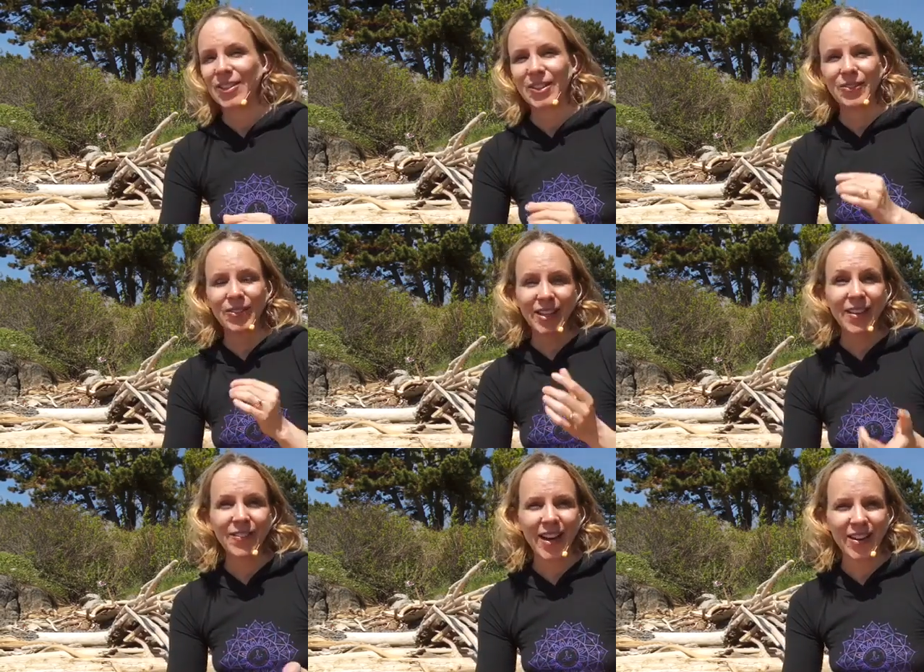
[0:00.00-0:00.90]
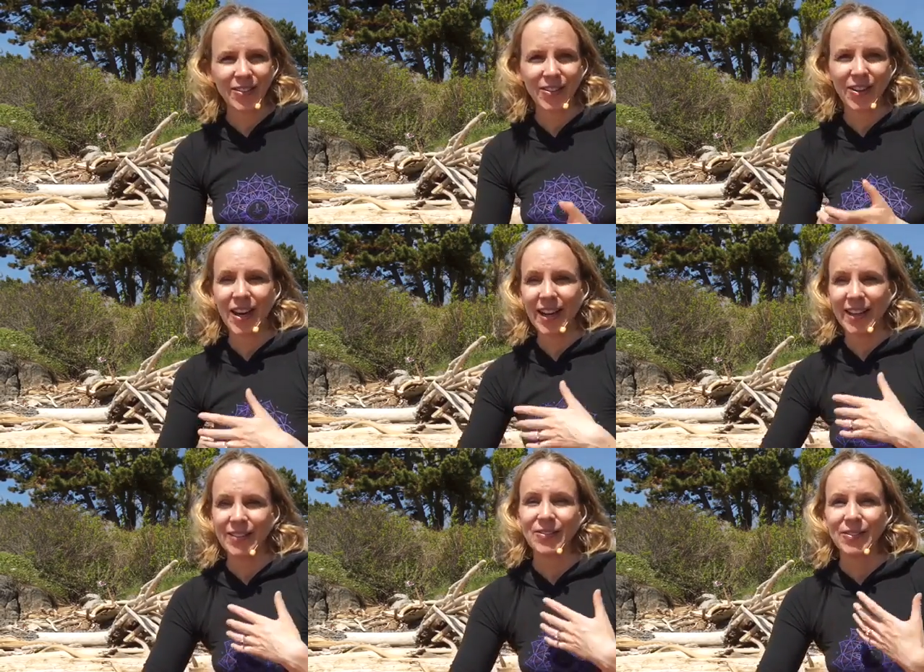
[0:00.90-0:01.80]
Well, what I found,
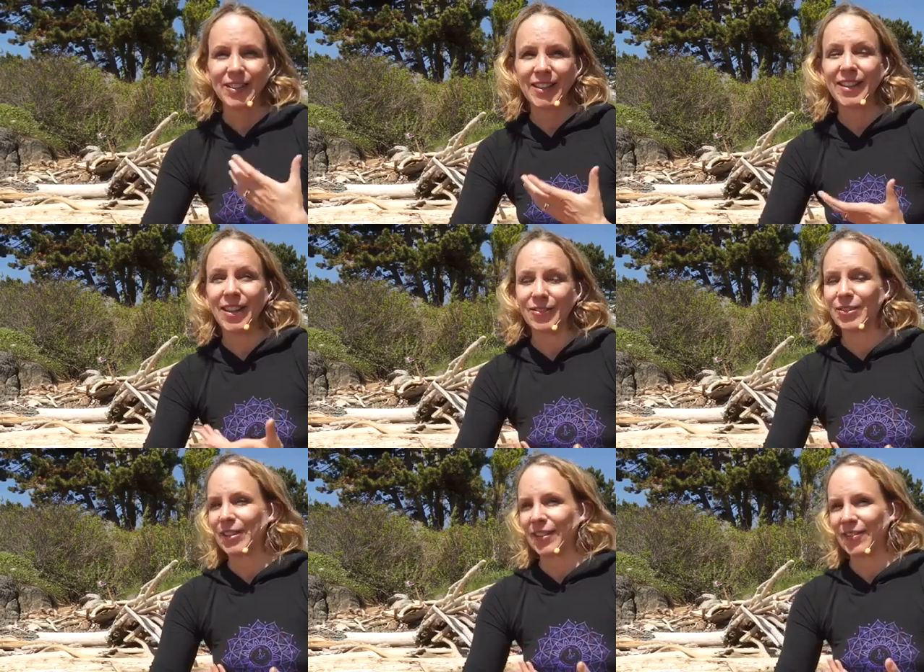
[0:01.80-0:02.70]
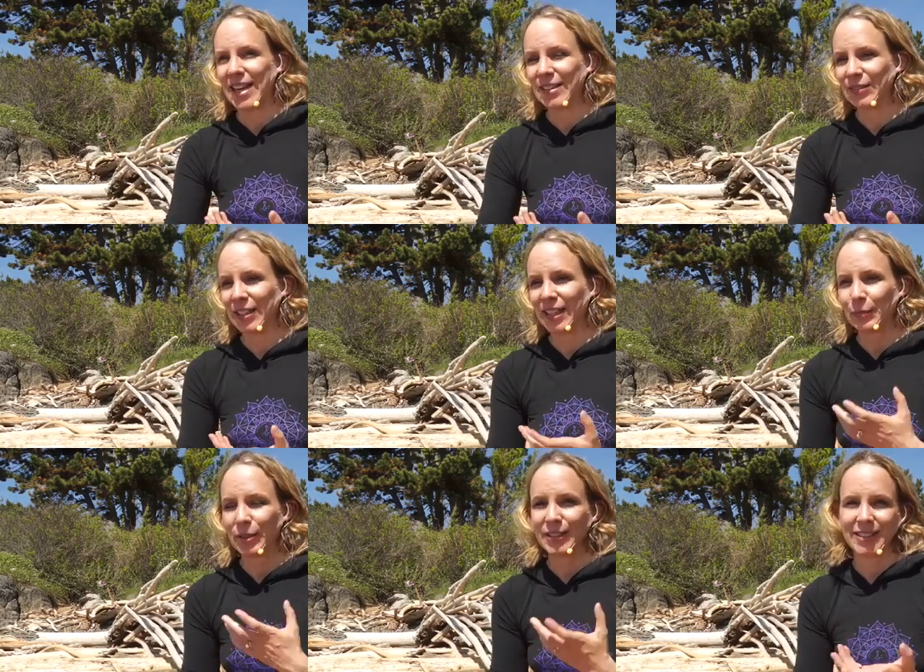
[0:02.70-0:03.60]
I really loved what I found when I
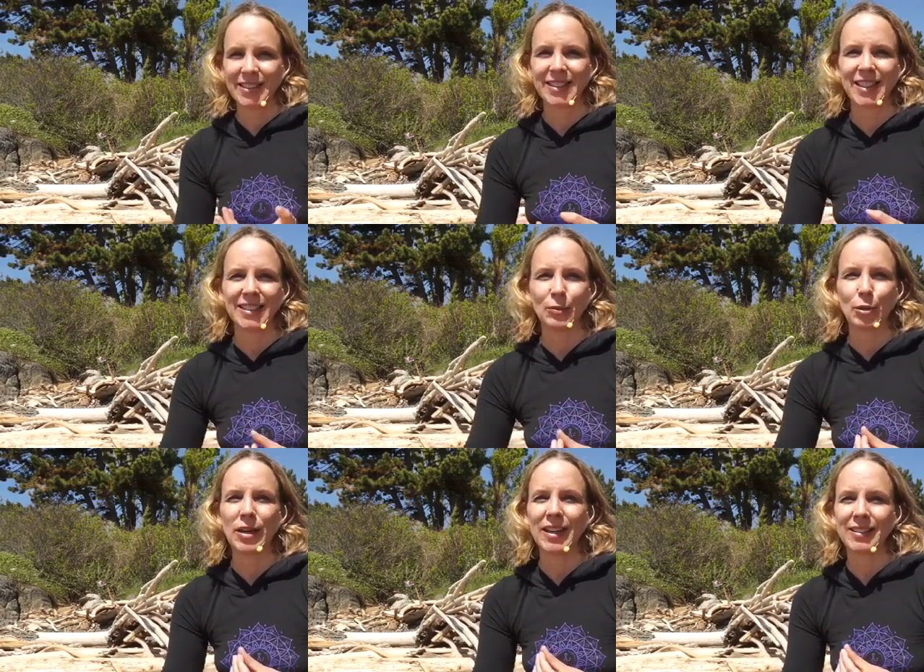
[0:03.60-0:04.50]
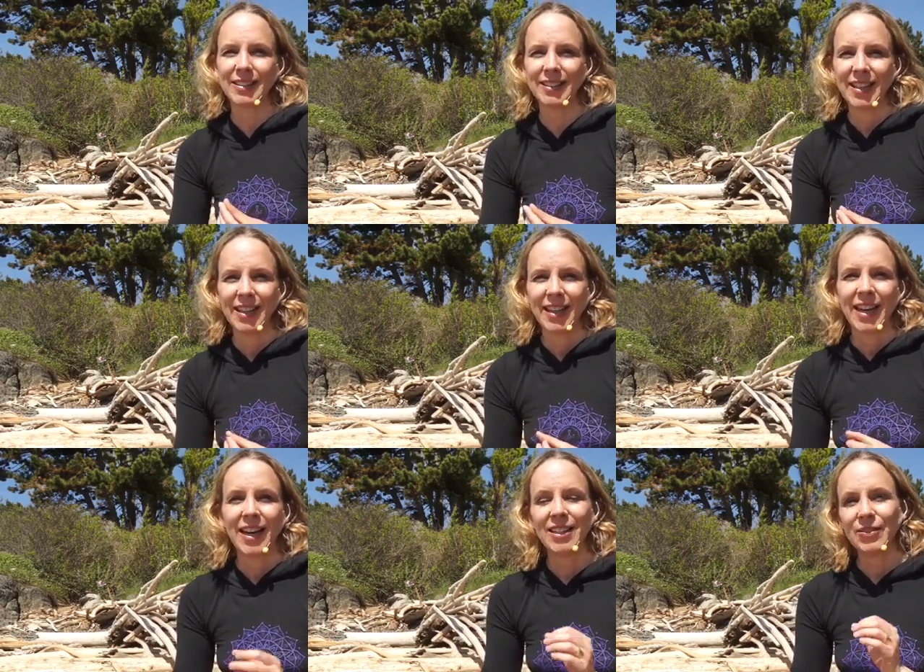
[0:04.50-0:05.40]
put it to the test in my practice.
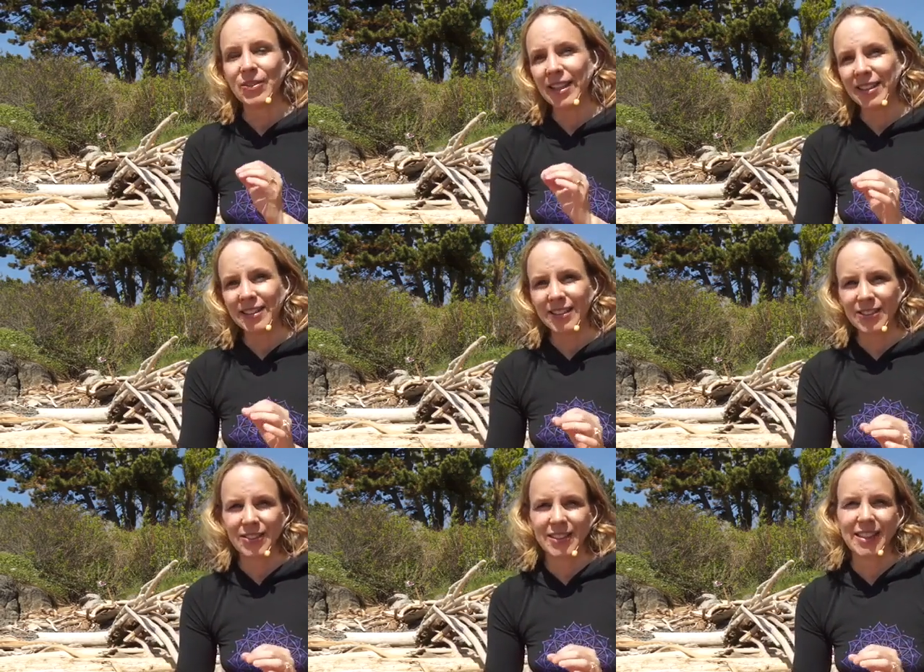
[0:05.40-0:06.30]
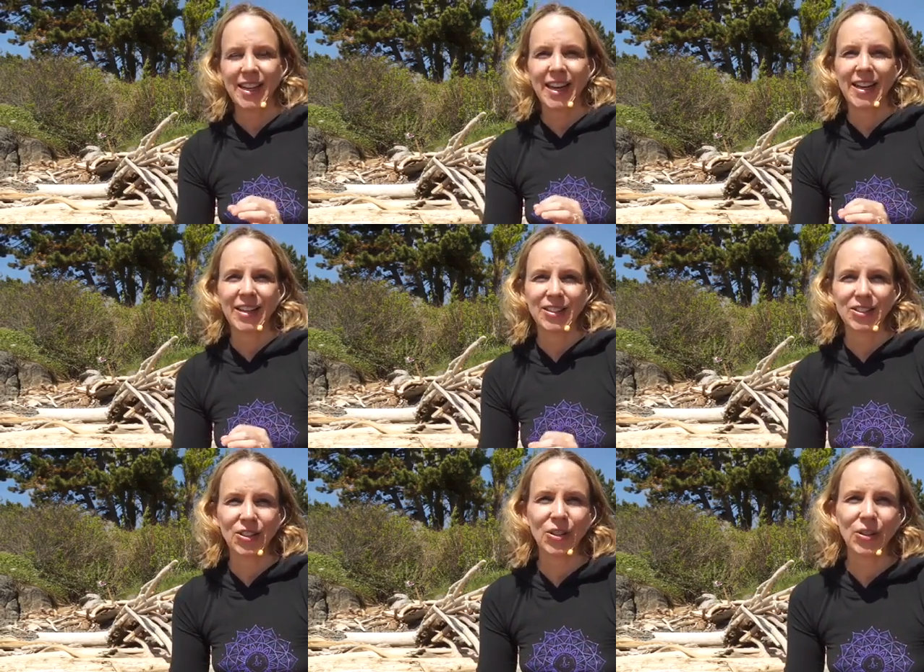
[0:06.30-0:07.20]
And what I'm gonna do is today, I'm gonna
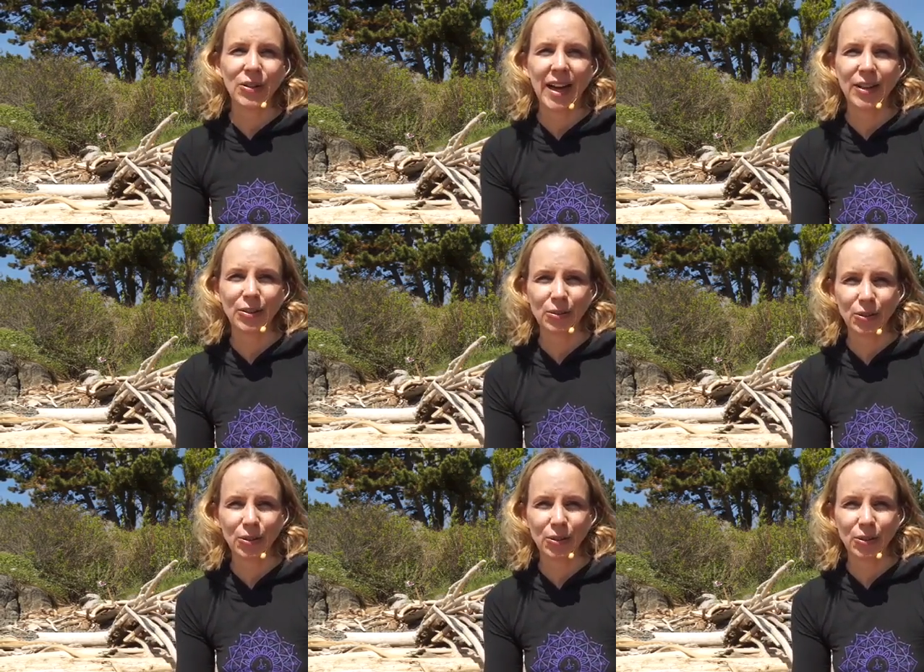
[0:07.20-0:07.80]
show you how to